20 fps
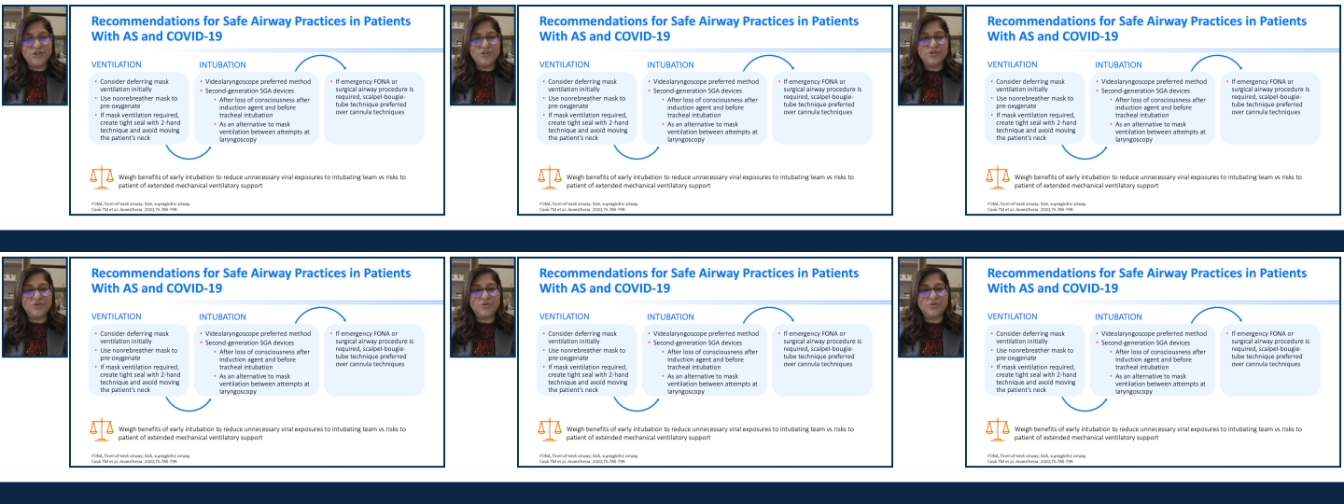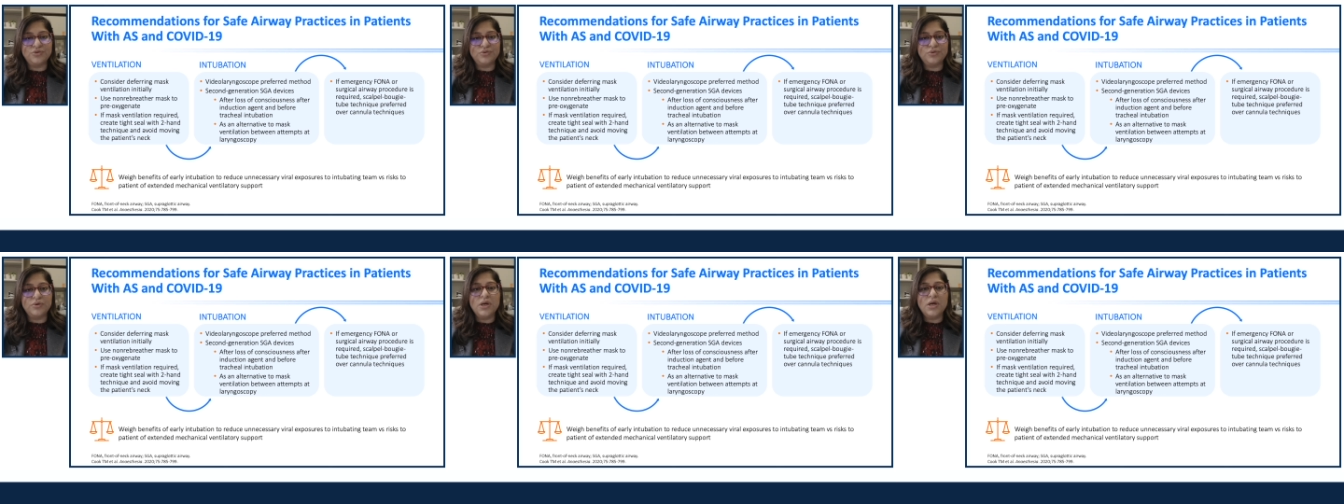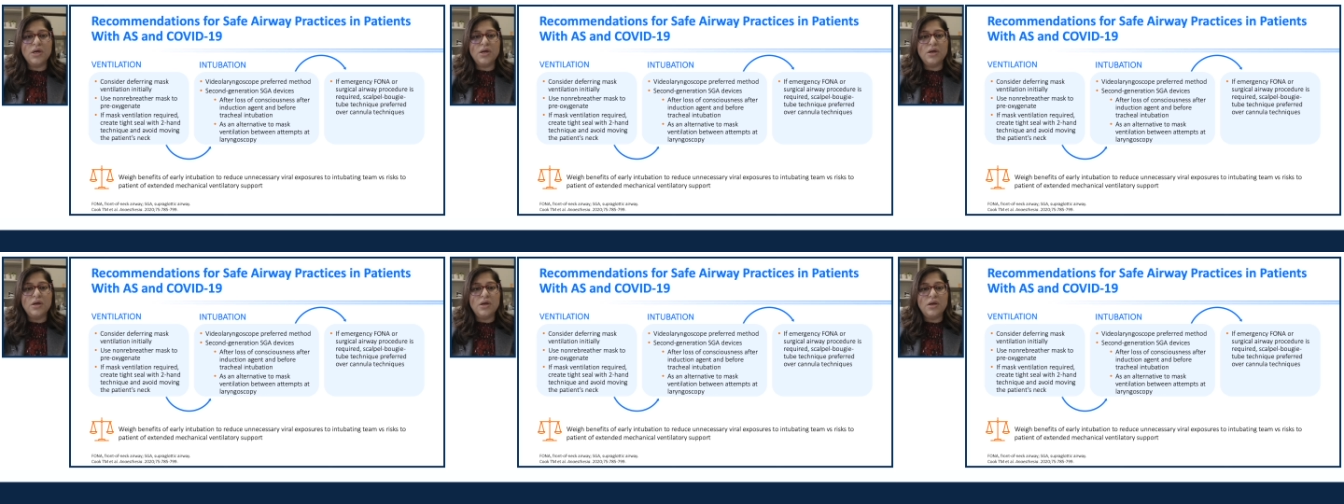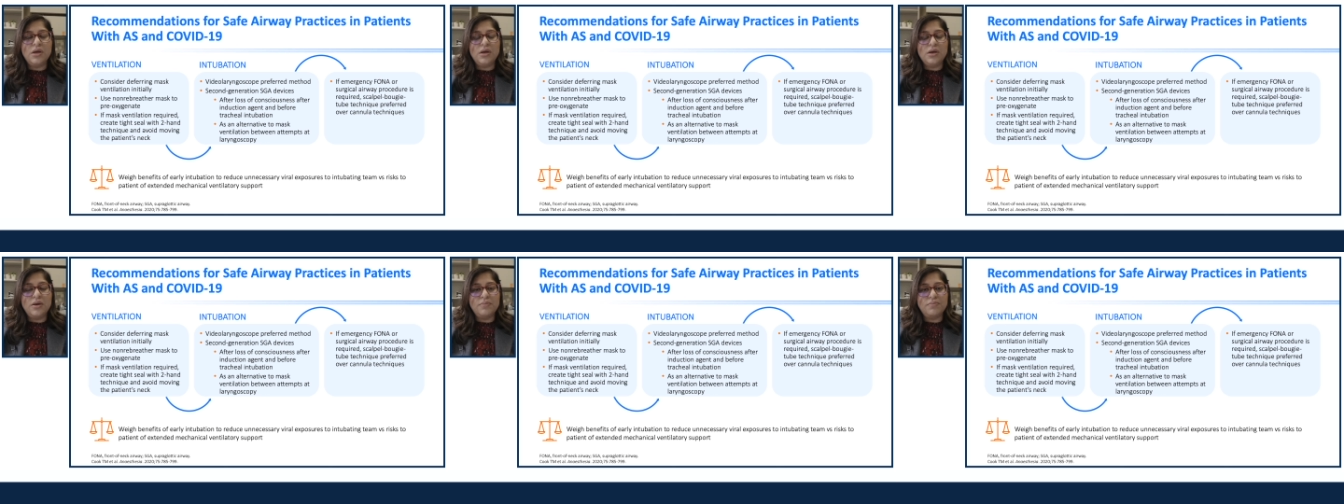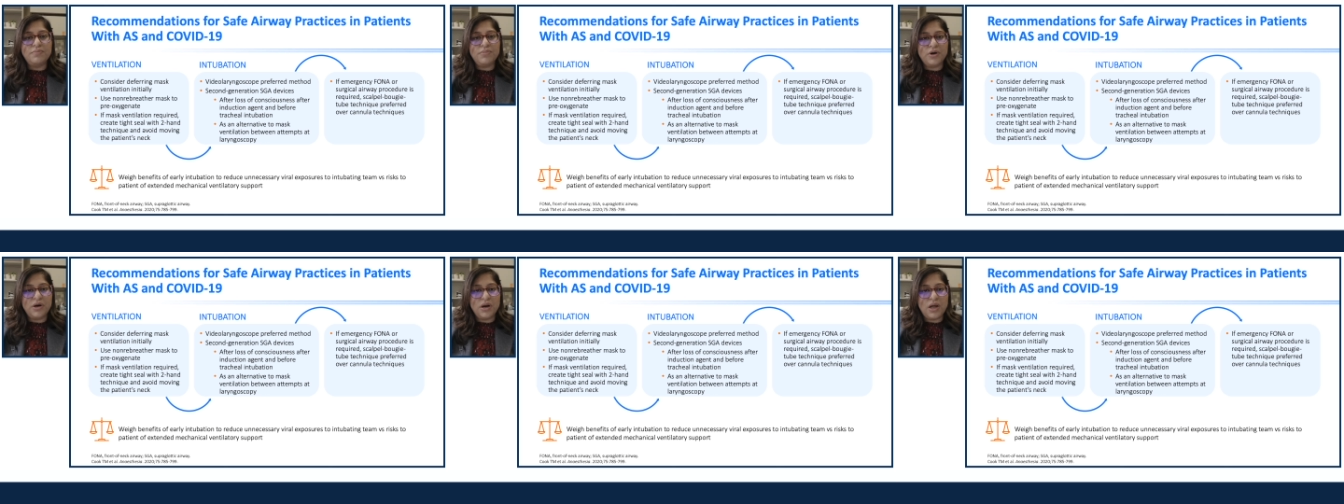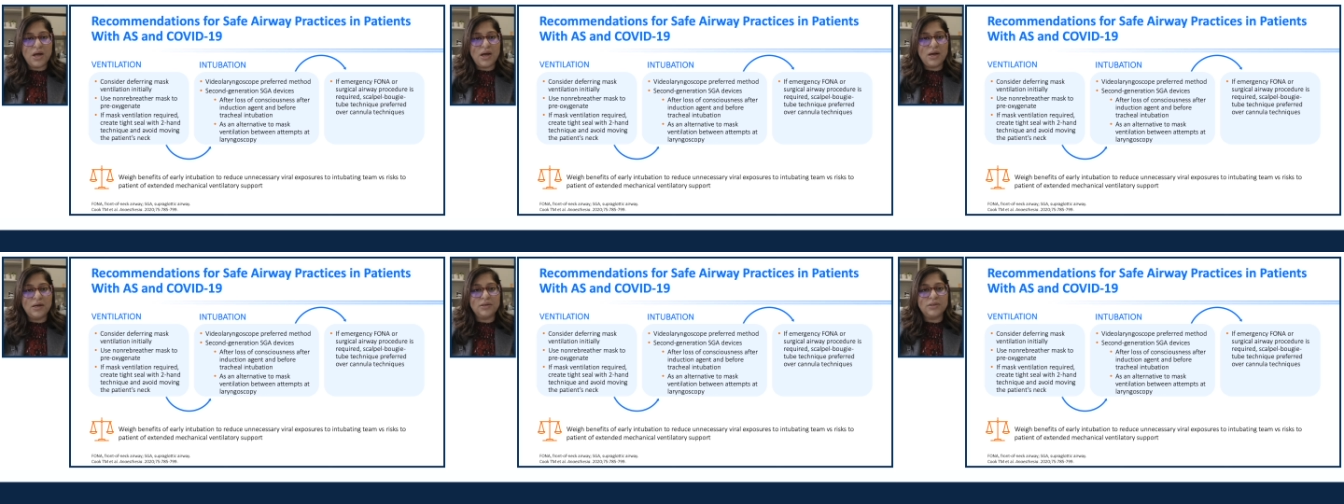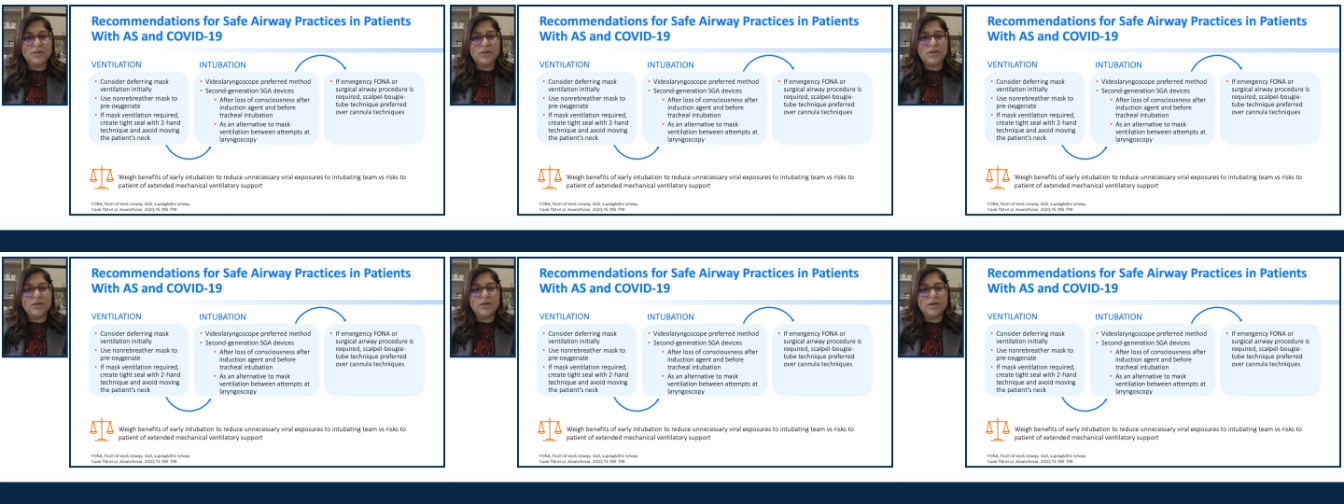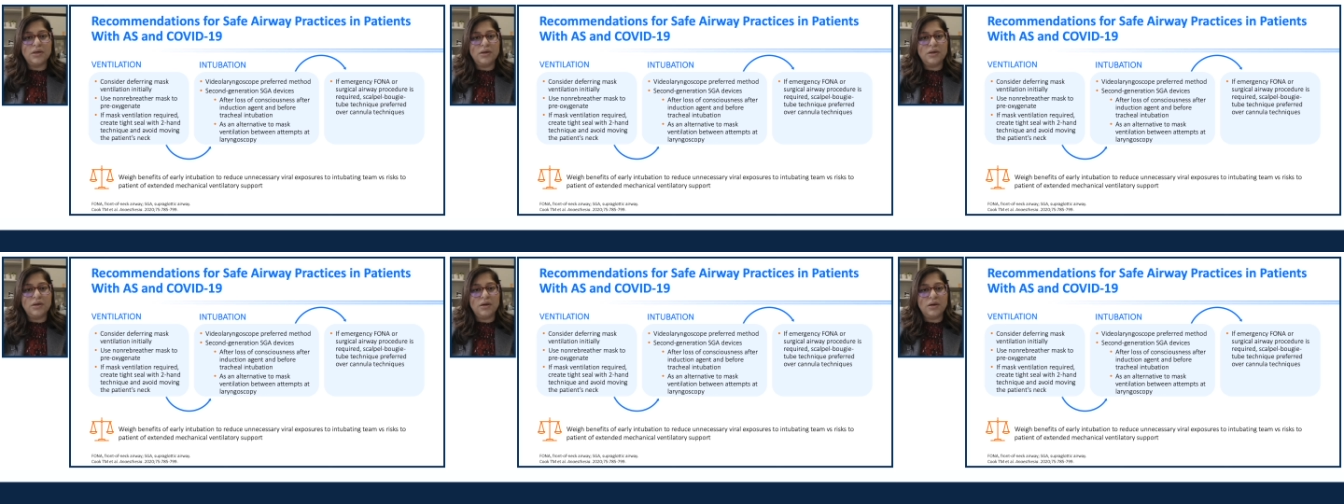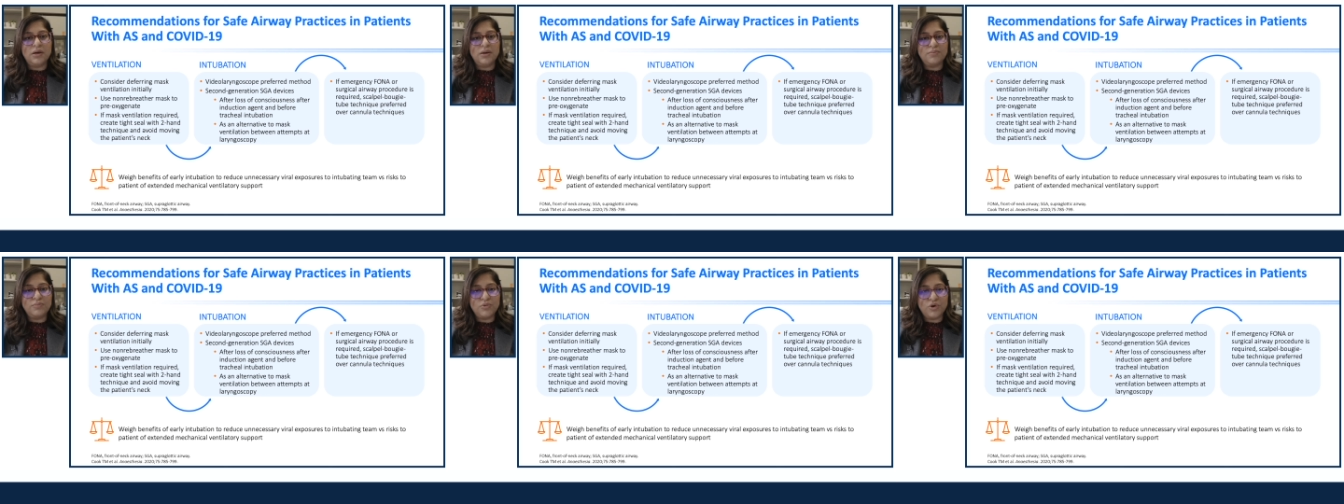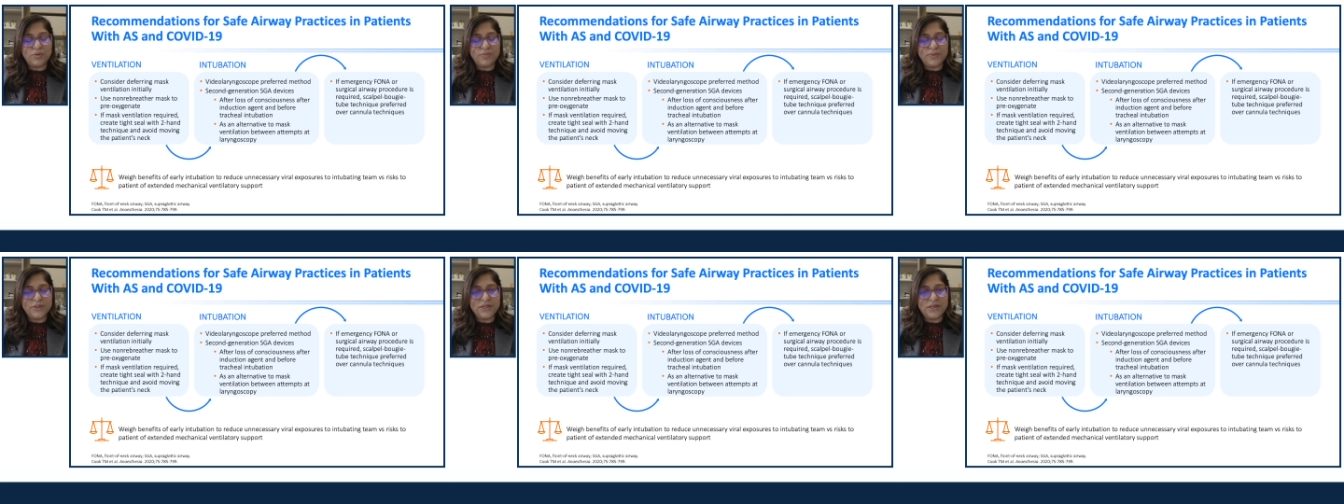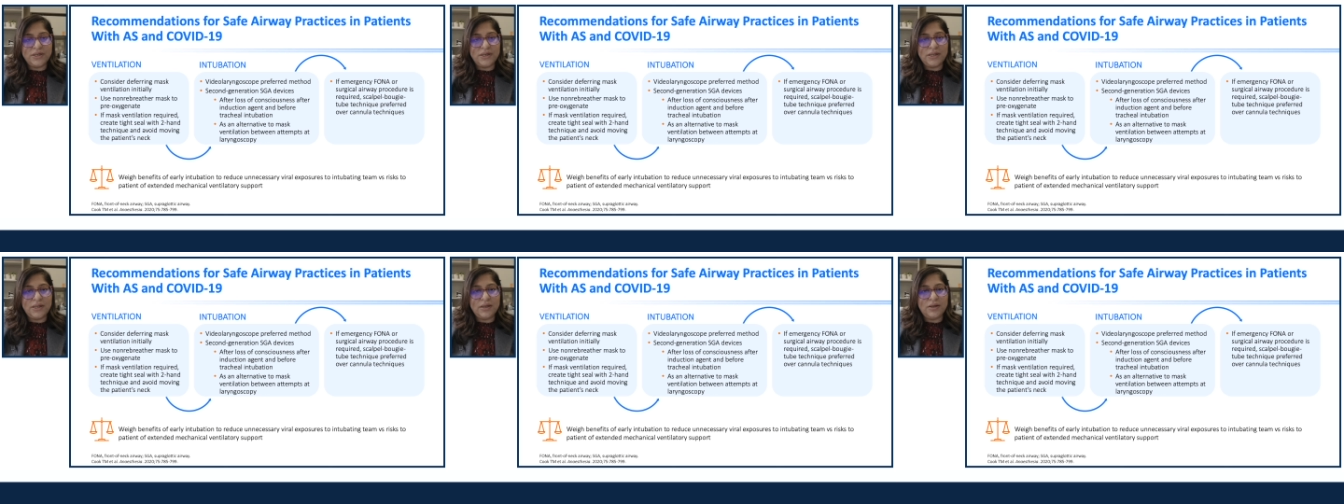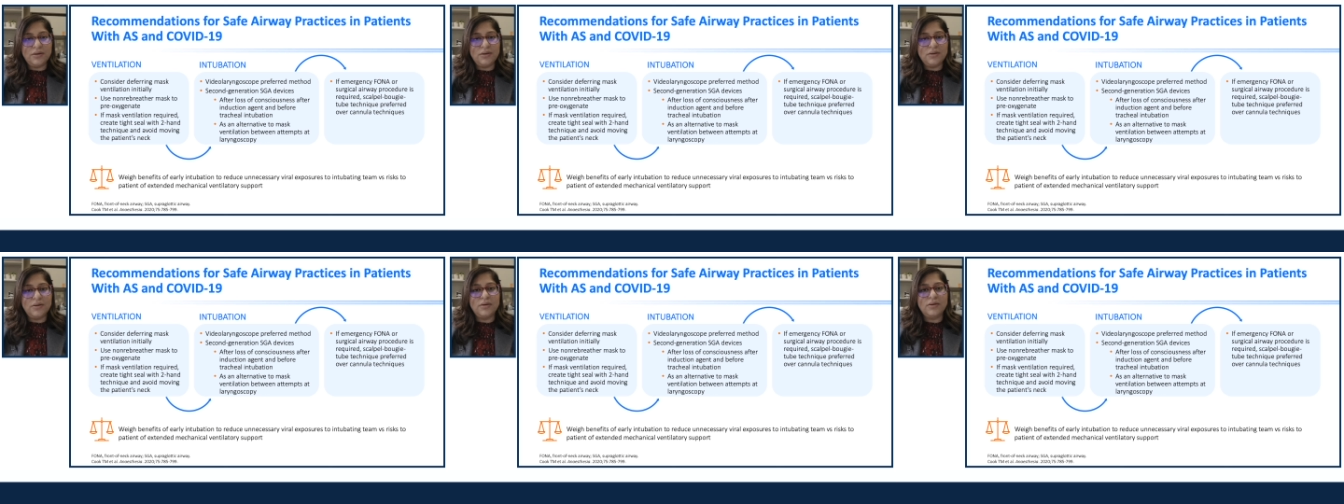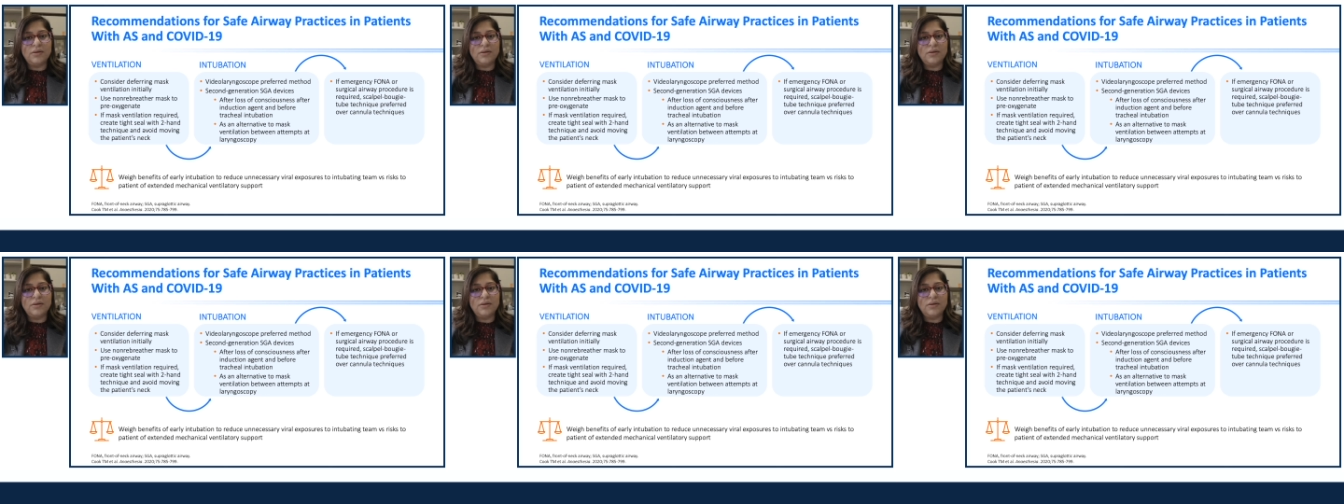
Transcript: to prolonged uh, morbidity